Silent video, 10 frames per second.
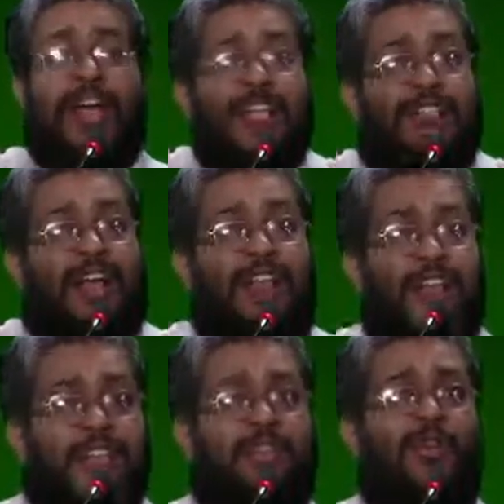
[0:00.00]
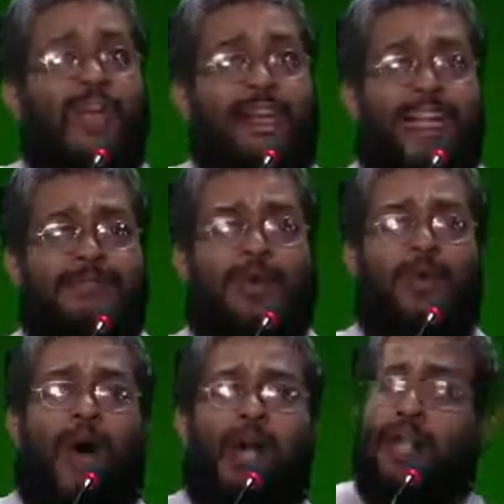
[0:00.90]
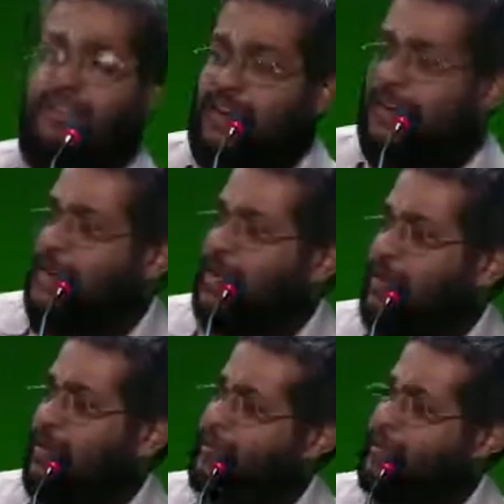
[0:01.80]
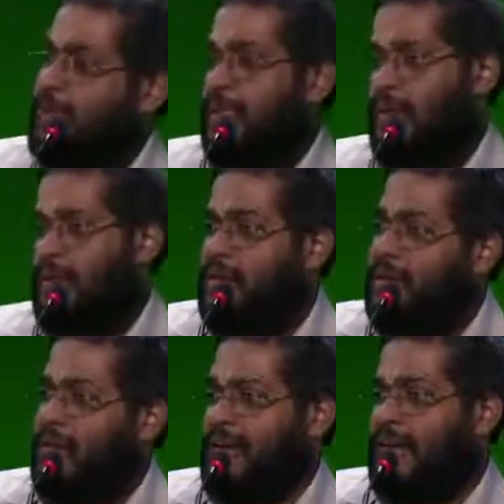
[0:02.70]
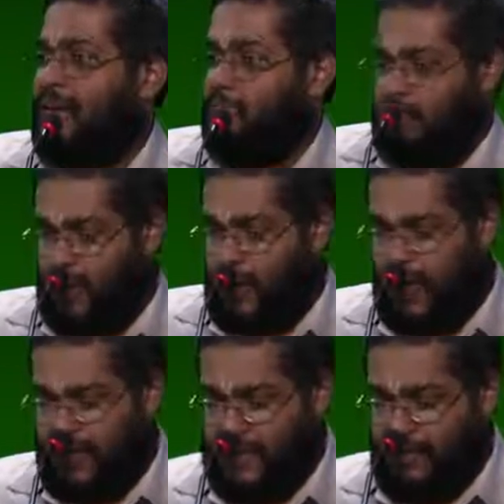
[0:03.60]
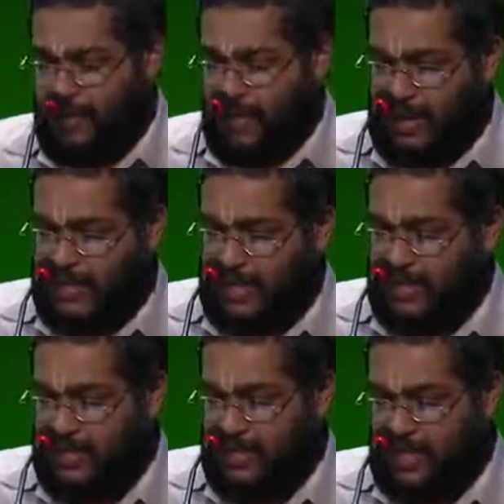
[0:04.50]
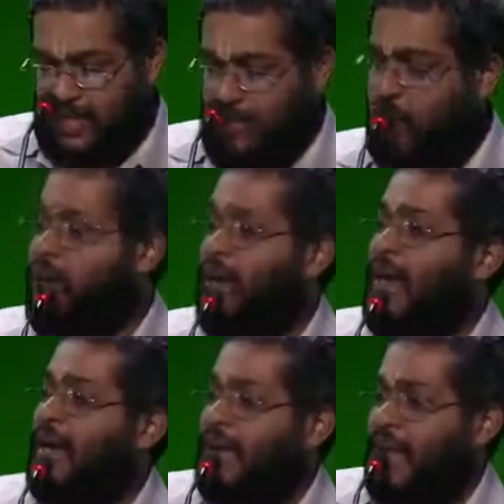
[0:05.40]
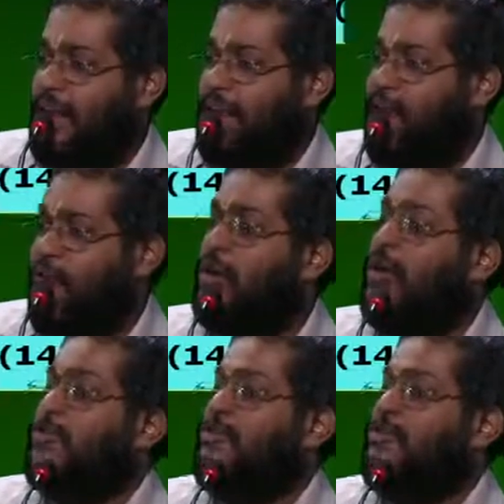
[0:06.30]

His wealth is going to increase by what? 32 point some number, that is 32.84.